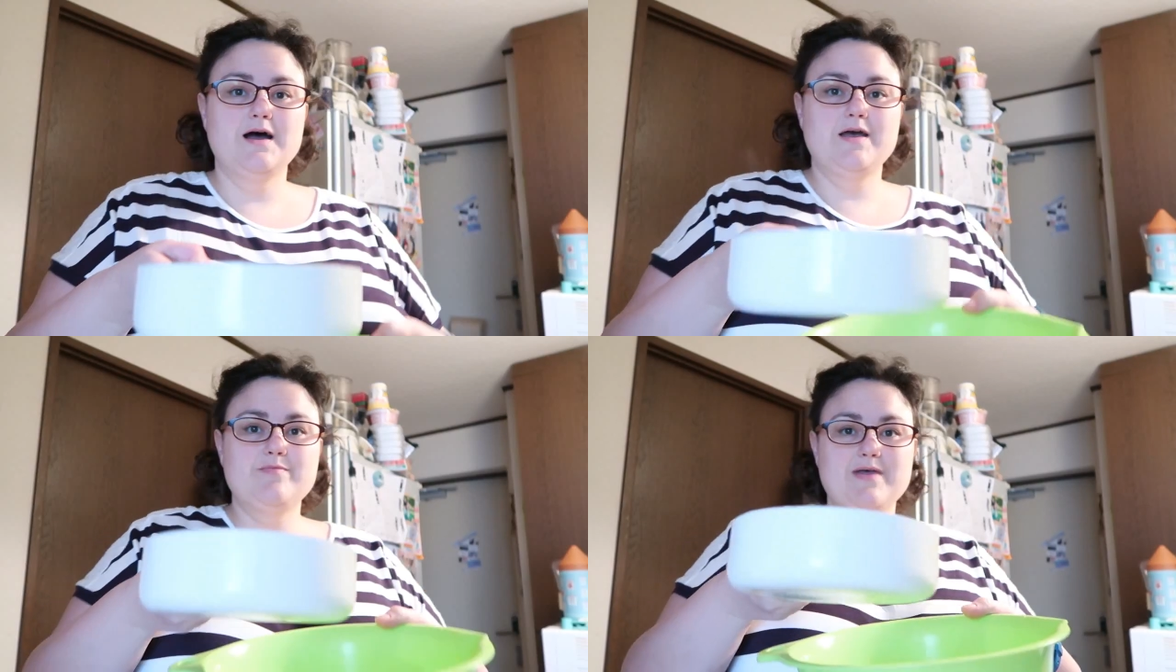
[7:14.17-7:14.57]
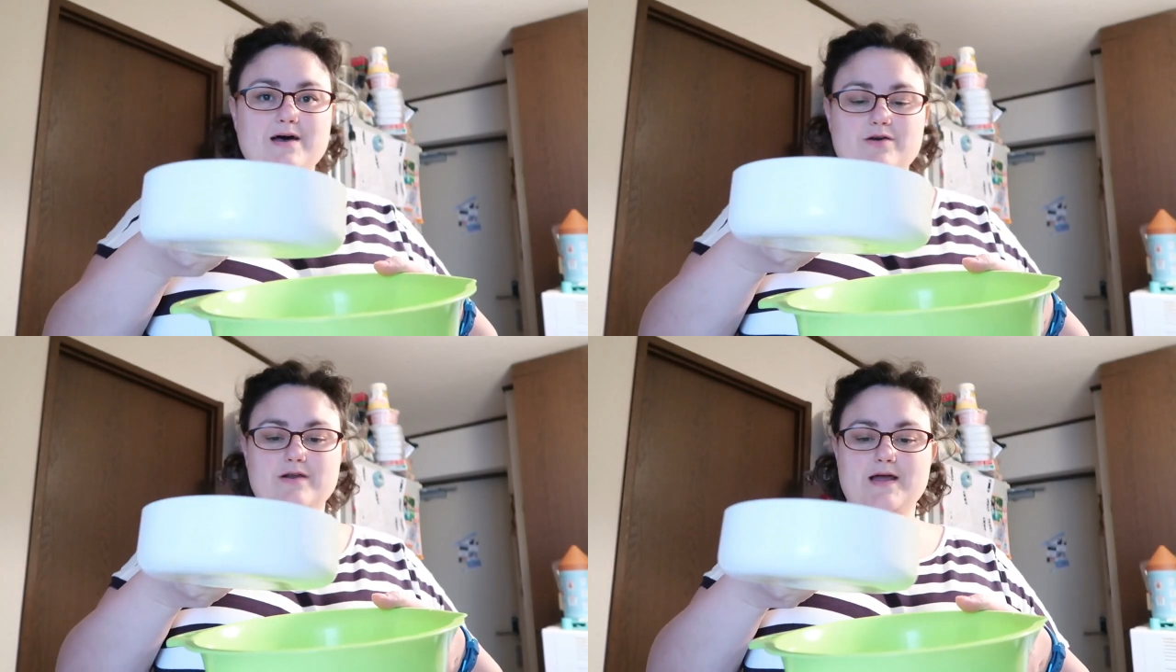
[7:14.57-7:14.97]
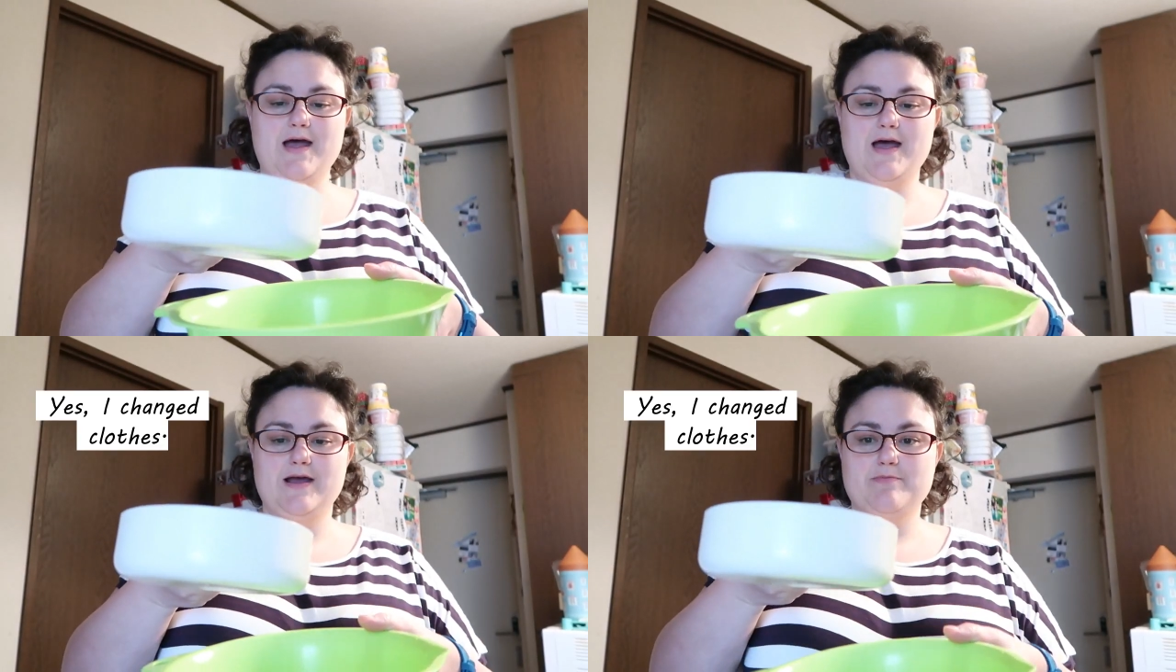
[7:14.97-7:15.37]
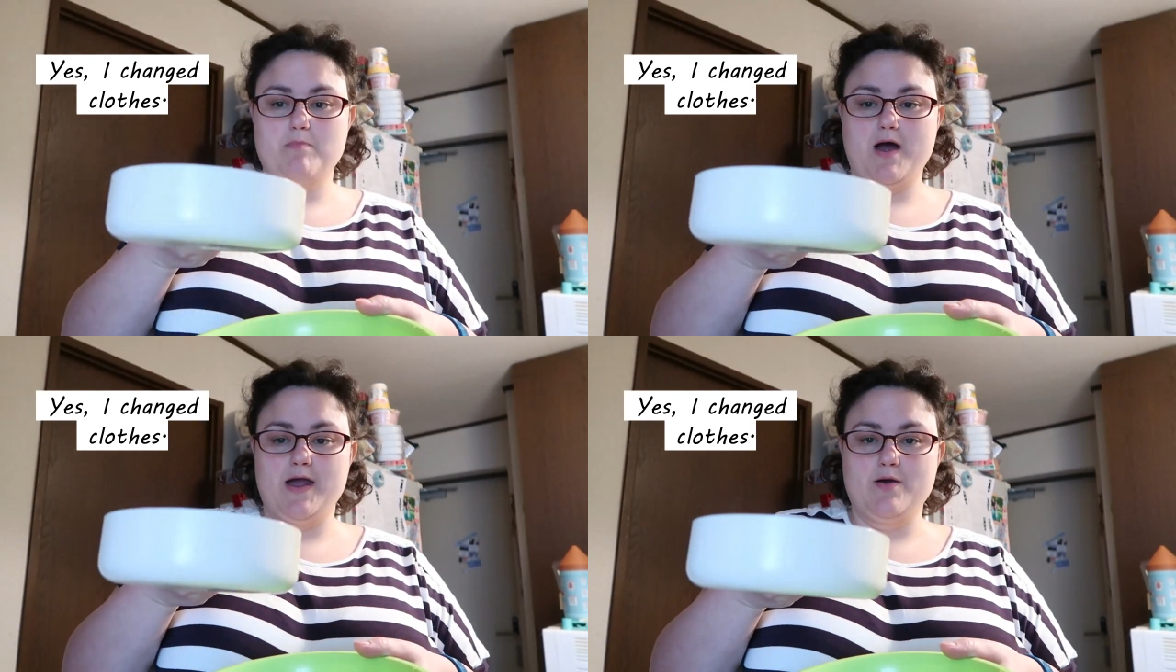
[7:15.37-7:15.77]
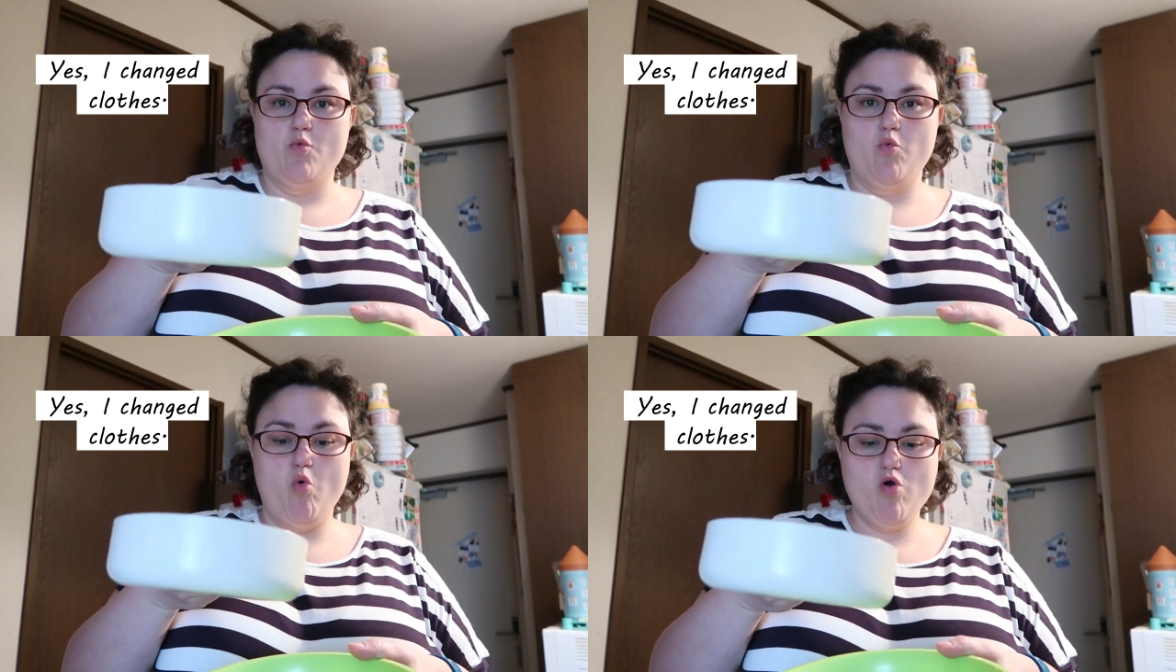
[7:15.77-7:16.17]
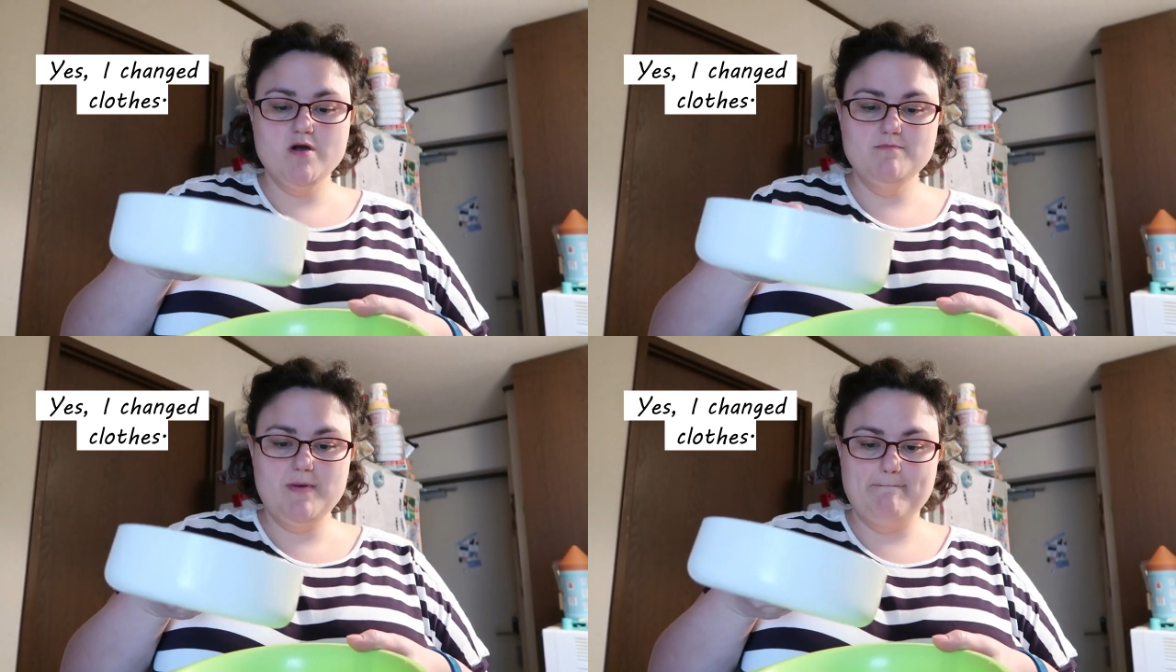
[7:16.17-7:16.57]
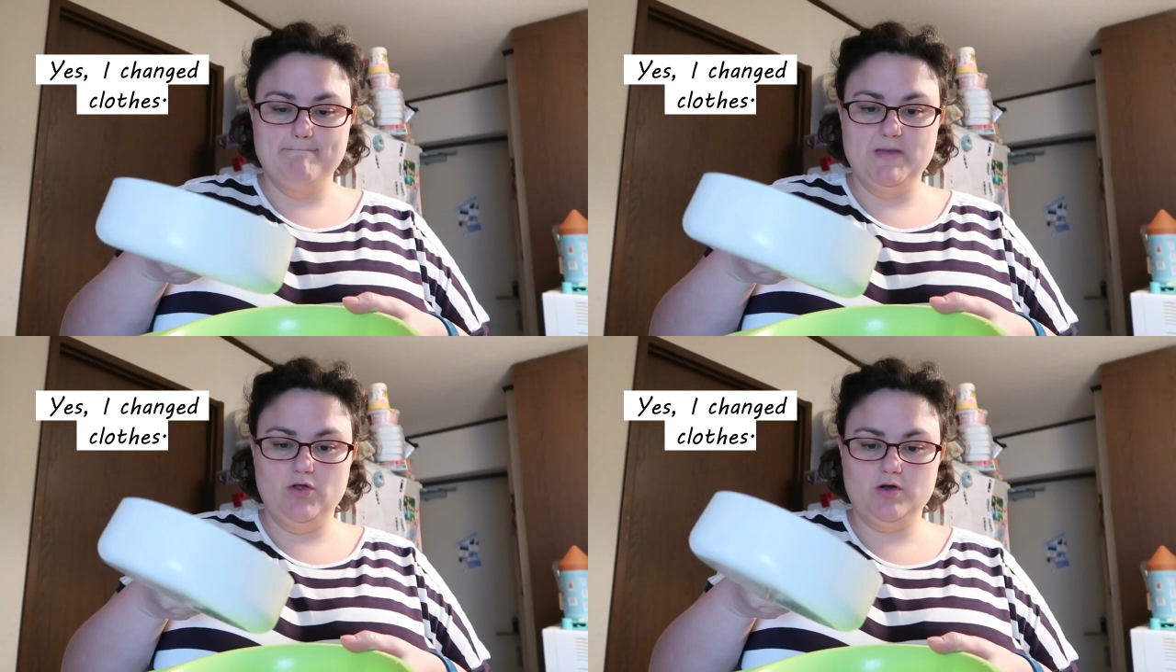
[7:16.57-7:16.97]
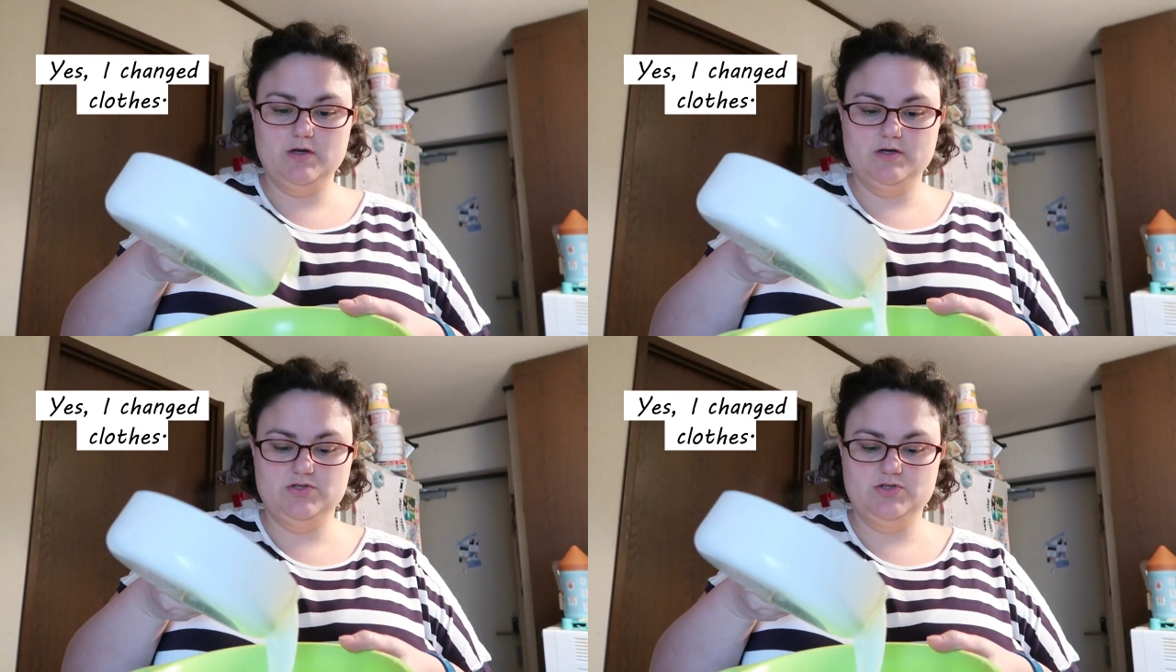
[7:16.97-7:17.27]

I'm now going to add my warm milk